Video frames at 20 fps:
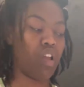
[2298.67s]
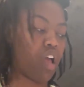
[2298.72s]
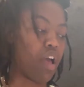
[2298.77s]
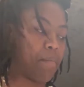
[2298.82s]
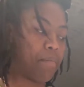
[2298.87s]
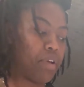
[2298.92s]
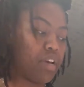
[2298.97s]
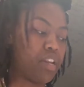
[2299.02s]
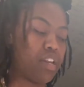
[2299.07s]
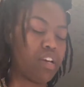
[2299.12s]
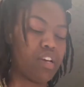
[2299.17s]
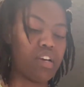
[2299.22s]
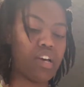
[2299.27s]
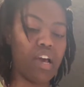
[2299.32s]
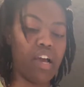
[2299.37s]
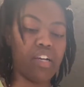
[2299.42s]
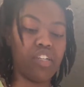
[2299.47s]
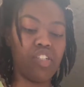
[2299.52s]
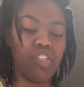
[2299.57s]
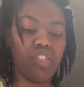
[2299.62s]
I'm gonna
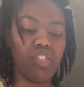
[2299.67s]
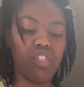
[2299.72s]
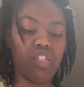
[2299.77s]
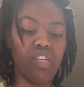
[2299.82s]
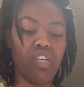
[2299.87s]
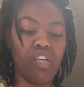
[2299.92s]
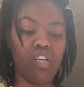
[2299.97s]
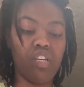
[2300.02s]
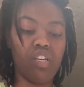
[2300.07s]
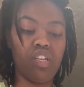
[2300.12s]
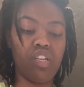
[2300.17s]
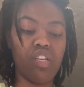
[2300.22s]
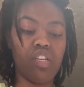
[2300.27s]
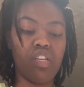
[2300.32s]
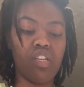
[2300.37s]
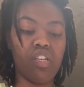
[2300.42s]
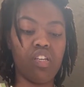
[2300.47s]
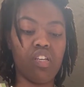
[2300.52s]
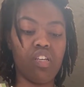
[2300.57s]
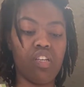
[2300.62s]
actually
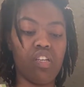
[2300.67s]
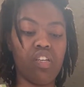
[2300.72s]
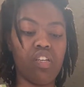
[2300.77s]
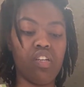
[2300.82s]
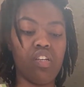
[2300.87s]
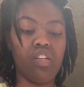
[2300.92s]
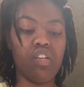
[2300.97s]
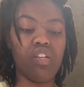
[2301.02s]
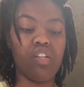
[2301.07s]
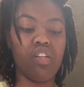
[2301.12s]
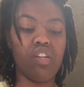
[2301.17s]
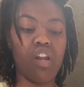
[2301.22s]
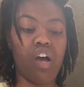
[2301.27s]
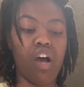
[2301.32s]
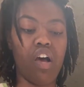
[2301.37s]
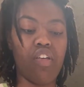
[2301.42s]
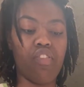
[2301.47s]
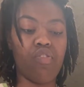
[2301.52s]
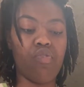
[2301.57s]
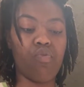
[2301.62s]
not
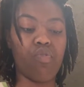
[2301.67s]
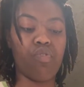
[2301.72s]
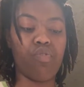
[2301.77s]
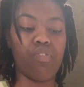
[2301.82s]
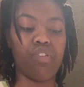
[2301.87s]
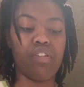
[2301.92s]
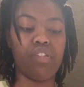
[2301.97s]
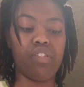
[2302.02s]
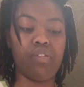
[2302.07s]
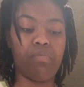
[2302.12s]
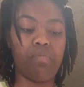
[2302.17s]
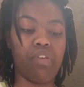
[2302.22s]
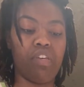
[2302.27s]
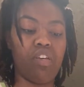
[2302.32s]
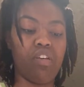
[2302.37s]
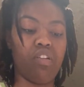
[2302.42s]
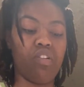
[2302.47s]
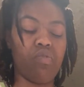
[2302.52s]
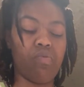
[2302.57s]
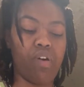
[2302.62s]
throw this
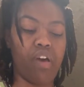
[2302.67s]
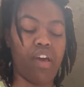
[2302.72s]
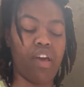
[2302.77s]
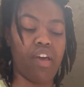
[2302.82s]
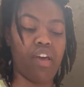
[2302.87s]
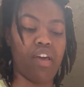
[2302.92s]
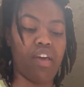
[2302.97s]
video yet.